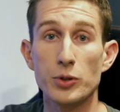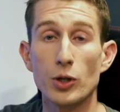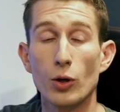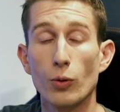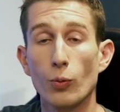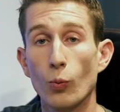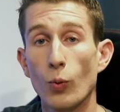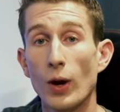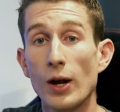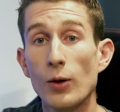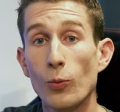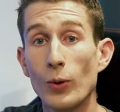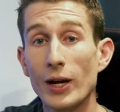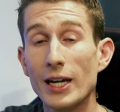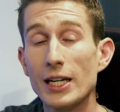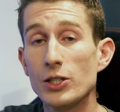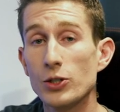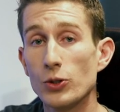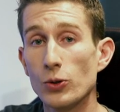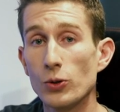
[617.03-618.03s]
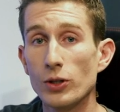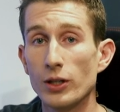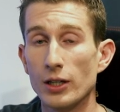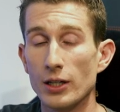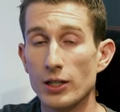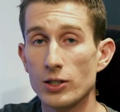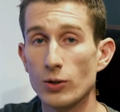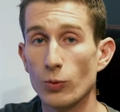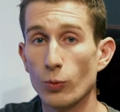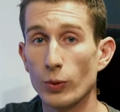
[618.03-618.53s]
So when we do
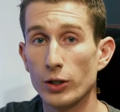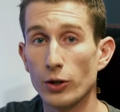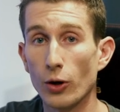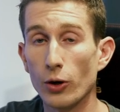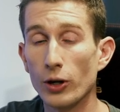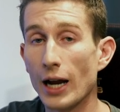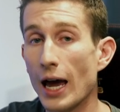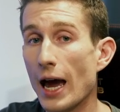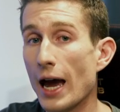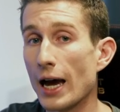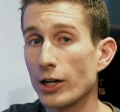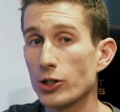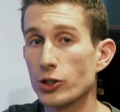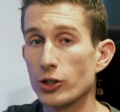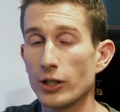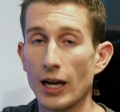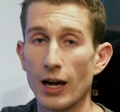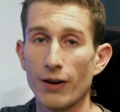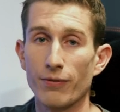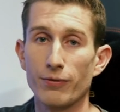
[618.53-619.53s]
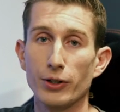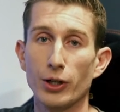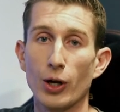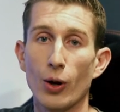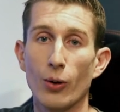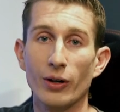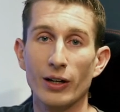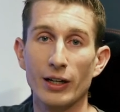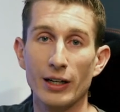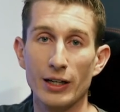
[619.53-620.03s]
this, we don't actually have to
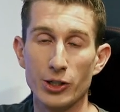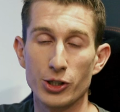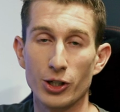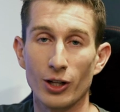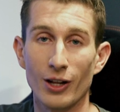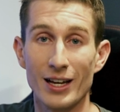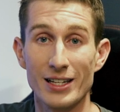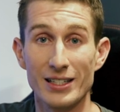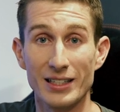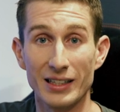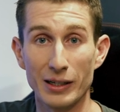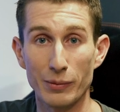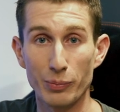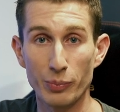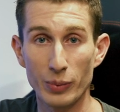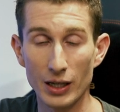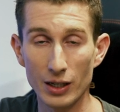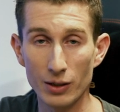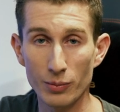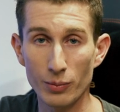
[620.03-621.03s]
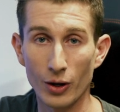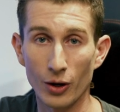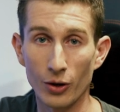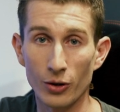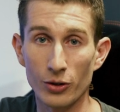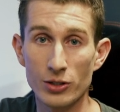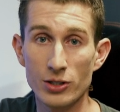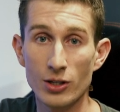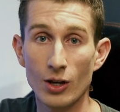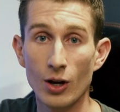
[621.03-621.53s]
go and initialize any pin
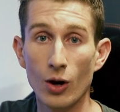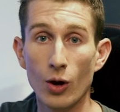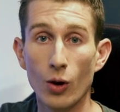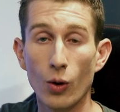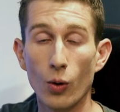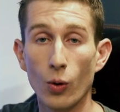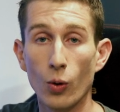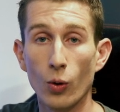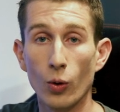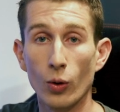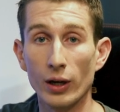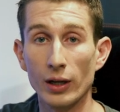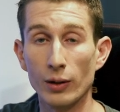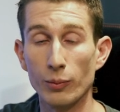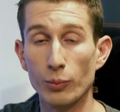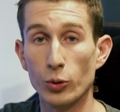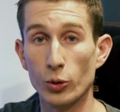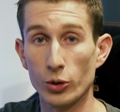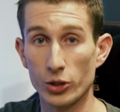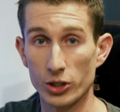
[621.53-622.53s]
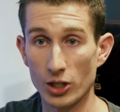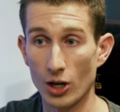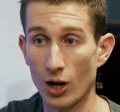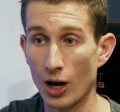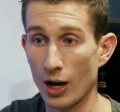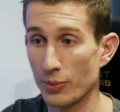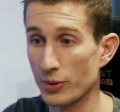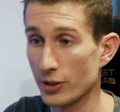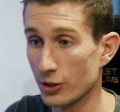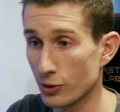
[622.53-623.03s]
modes or input
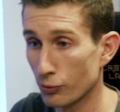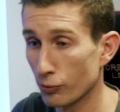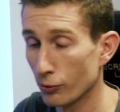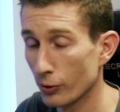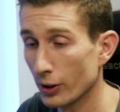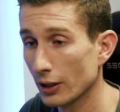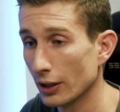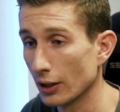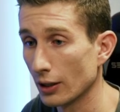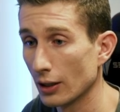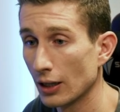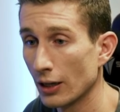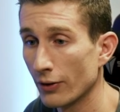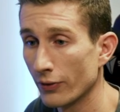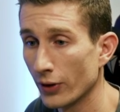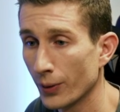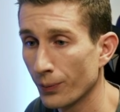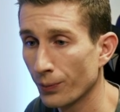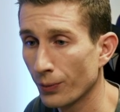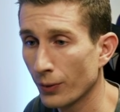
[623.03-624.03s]
types. It's really clever.